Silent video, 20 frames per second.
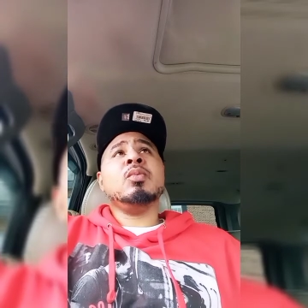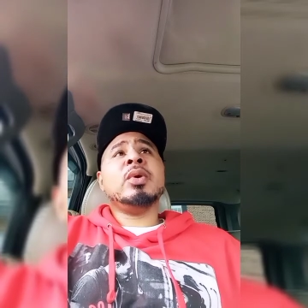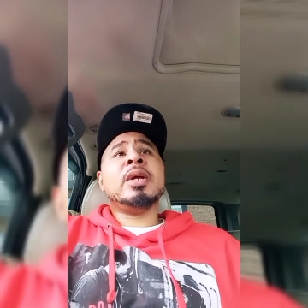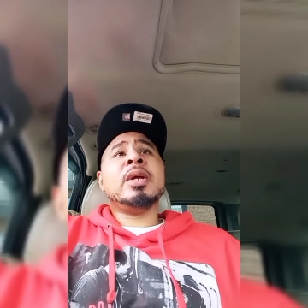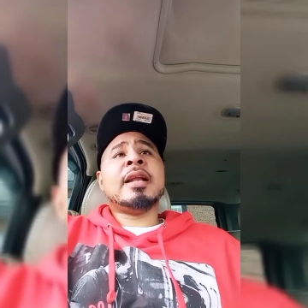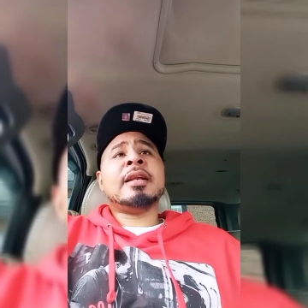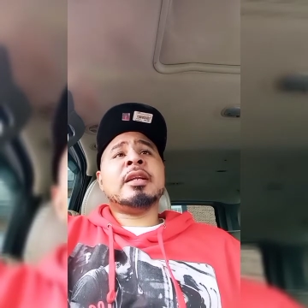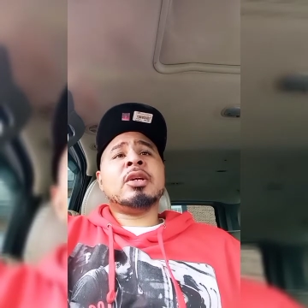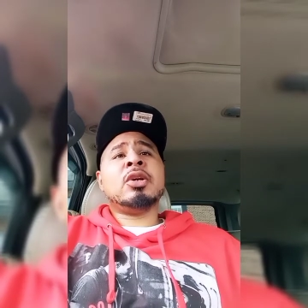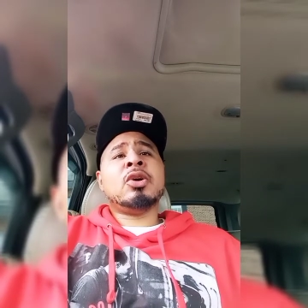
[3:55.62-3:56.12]
We
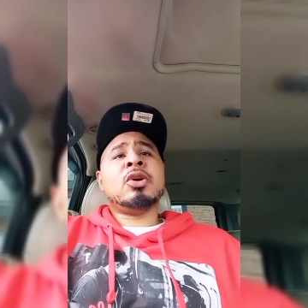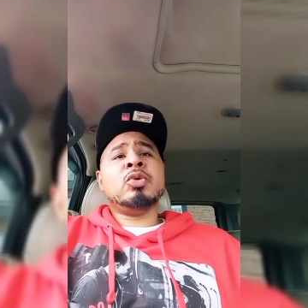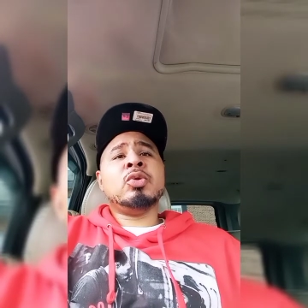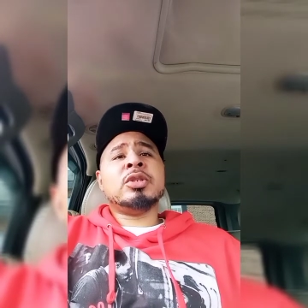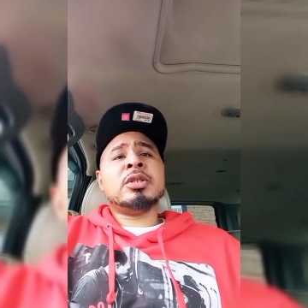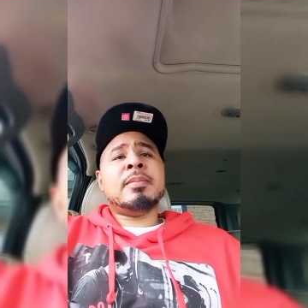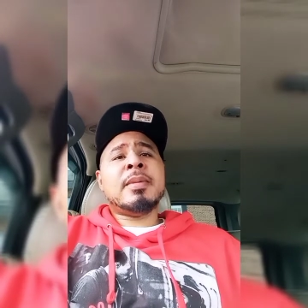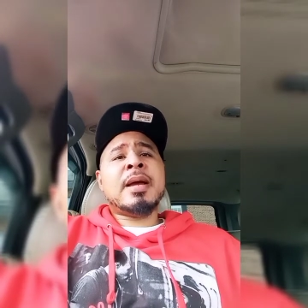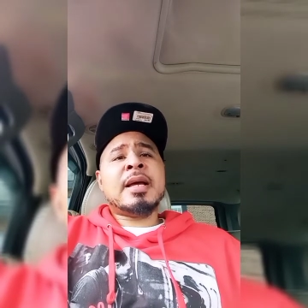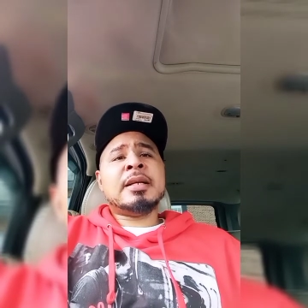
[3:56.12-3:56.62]
got the
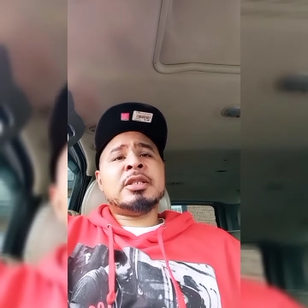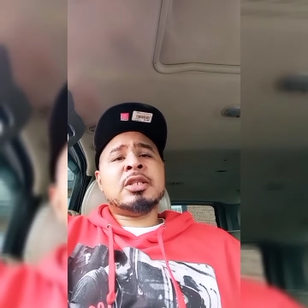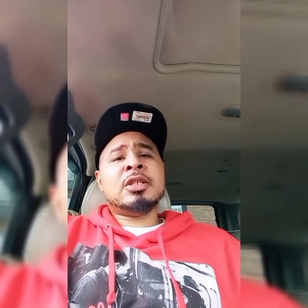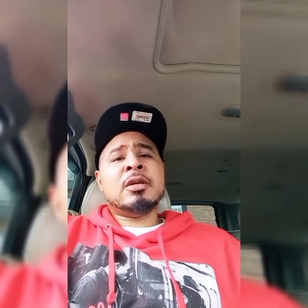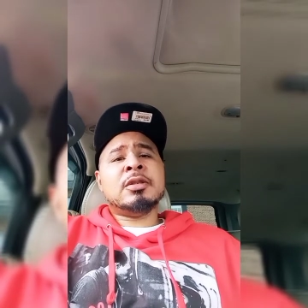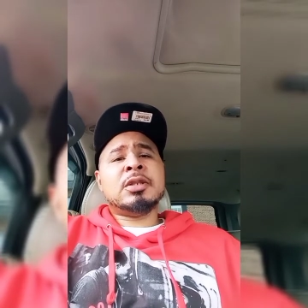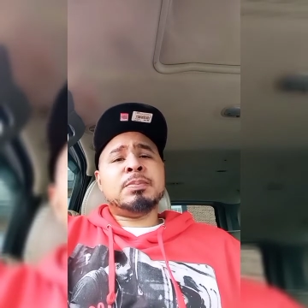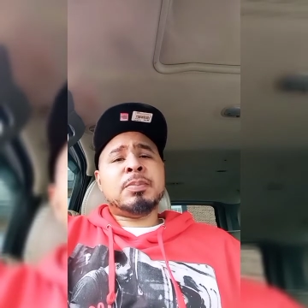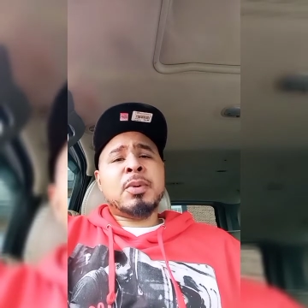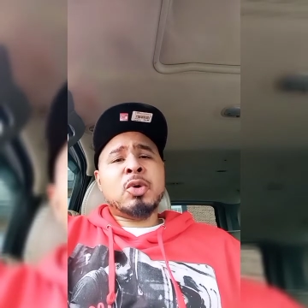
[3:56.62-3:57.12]
coaching
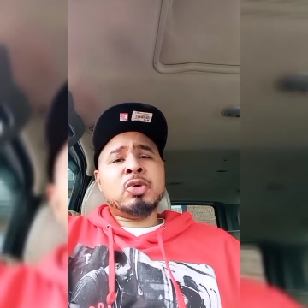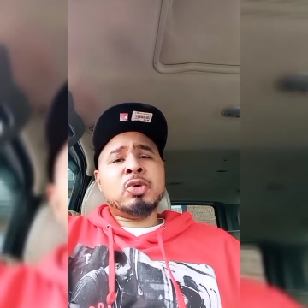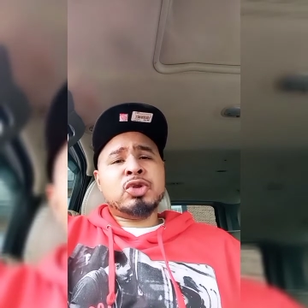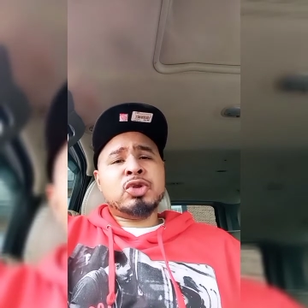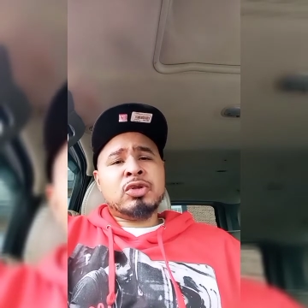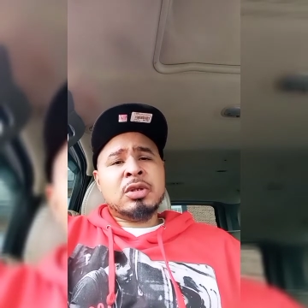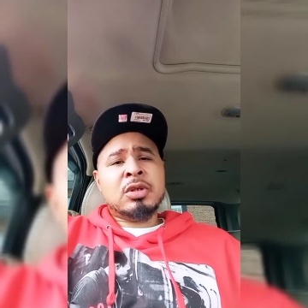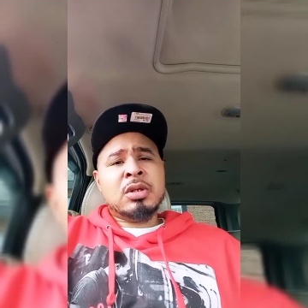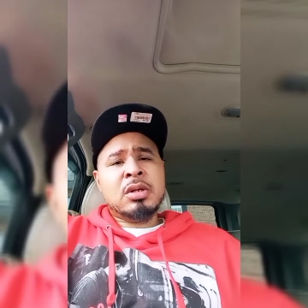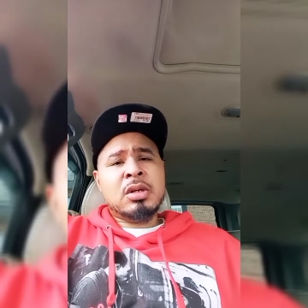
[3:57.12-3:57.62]
matchup,
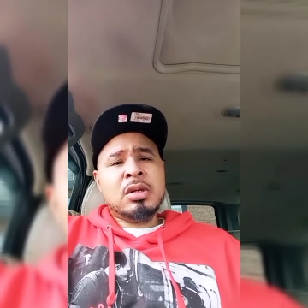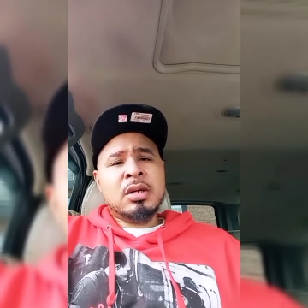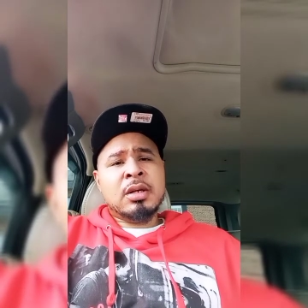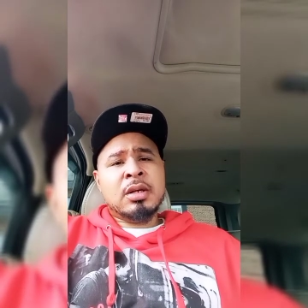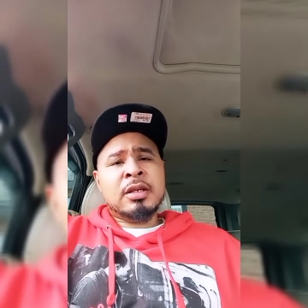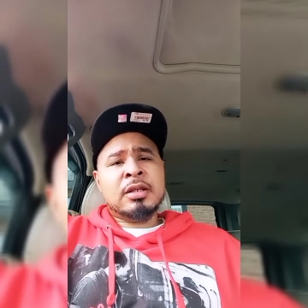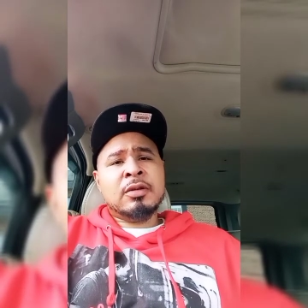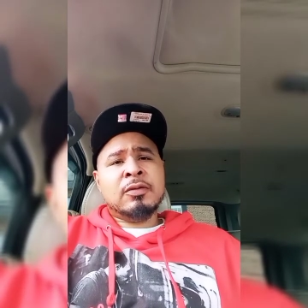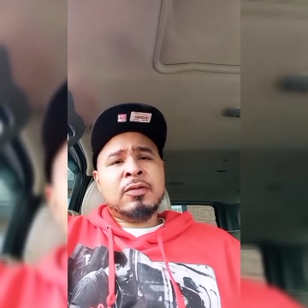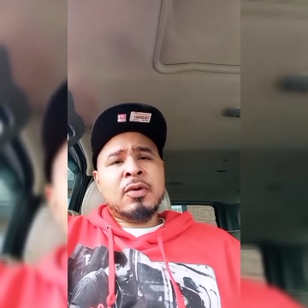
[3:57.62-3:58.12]
Spoelstra
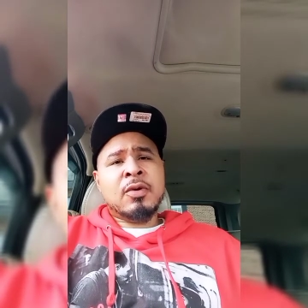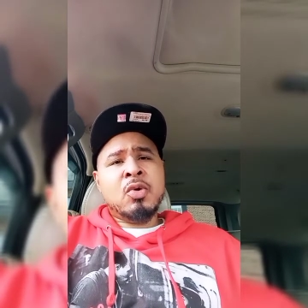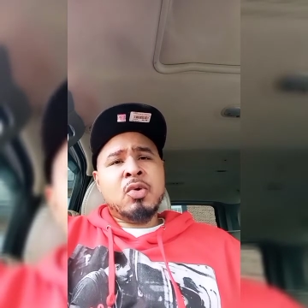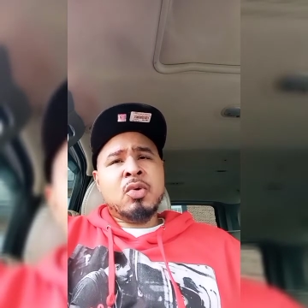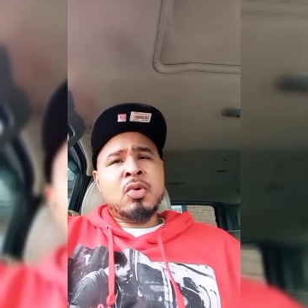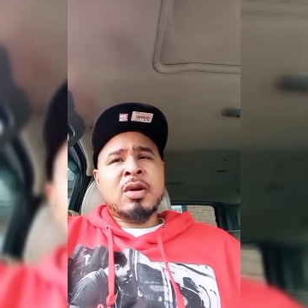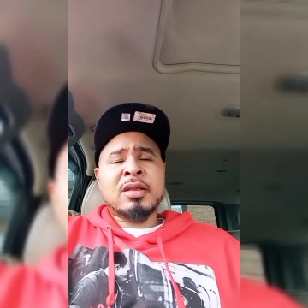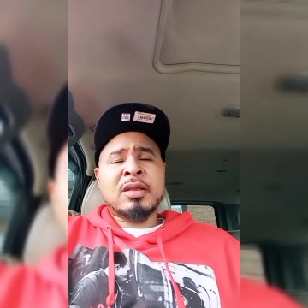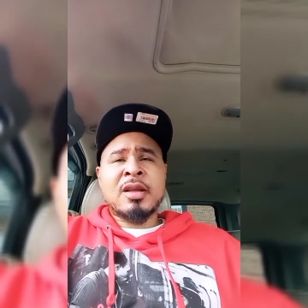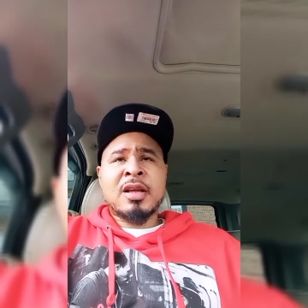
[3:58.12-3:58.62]
against
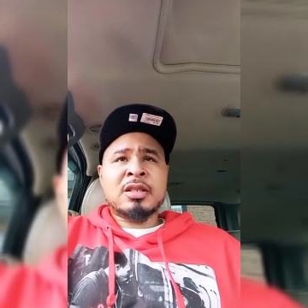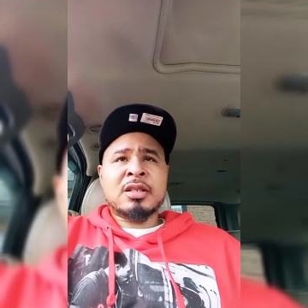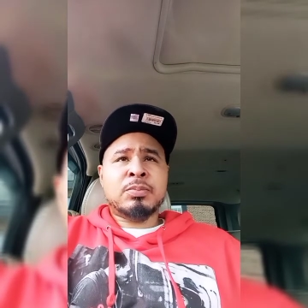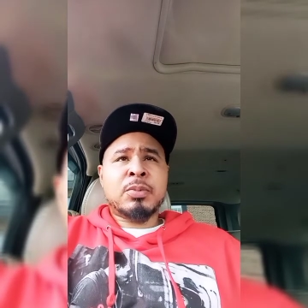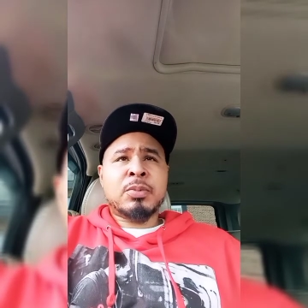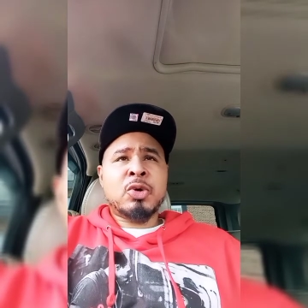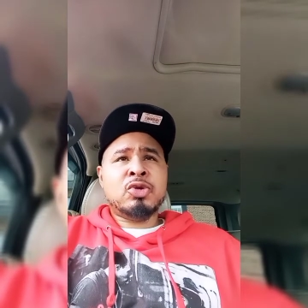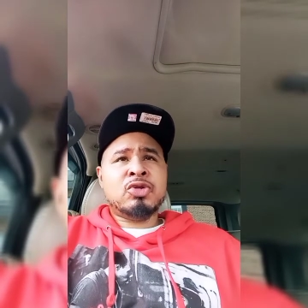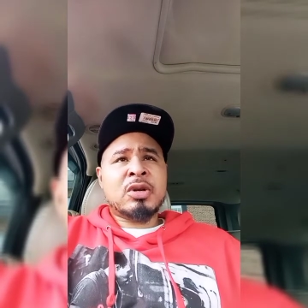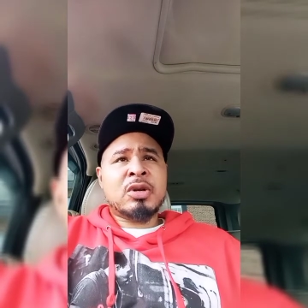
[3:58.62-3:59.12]
Vogel. I think
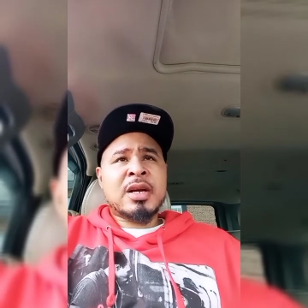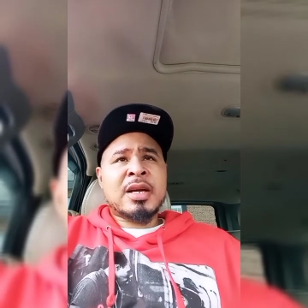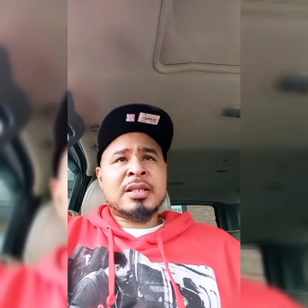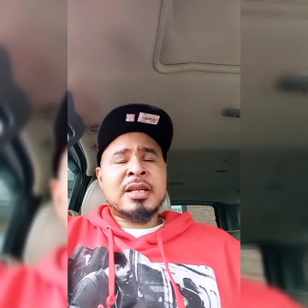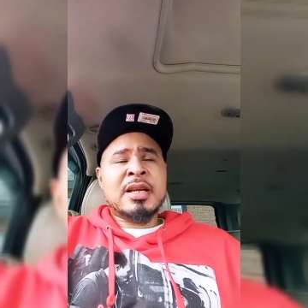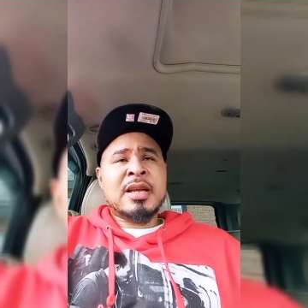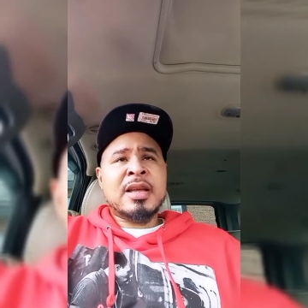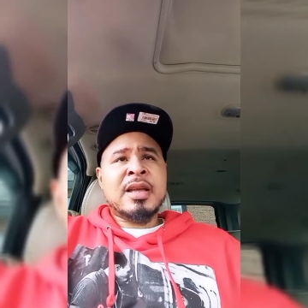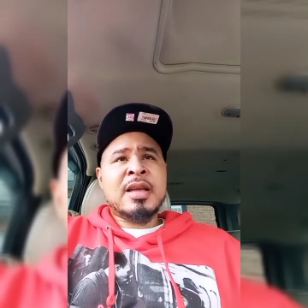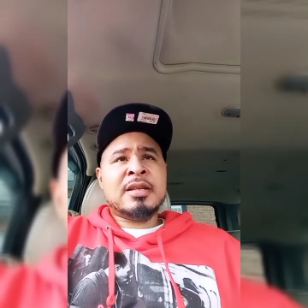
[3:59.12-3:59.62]
Spoelstra got
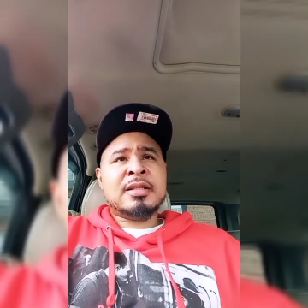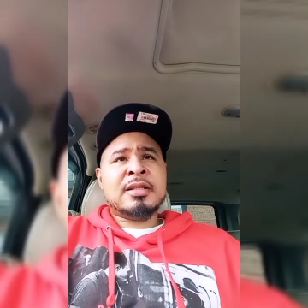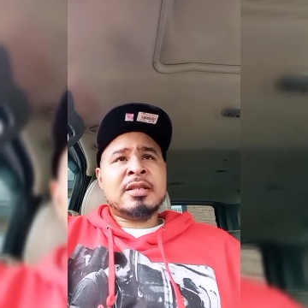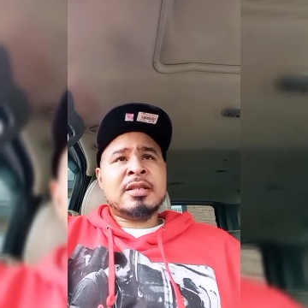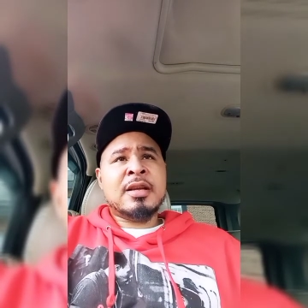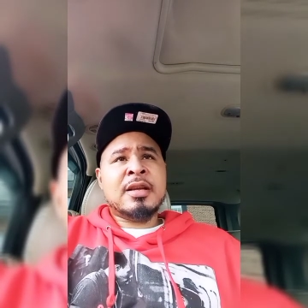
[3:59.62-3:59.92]
the edge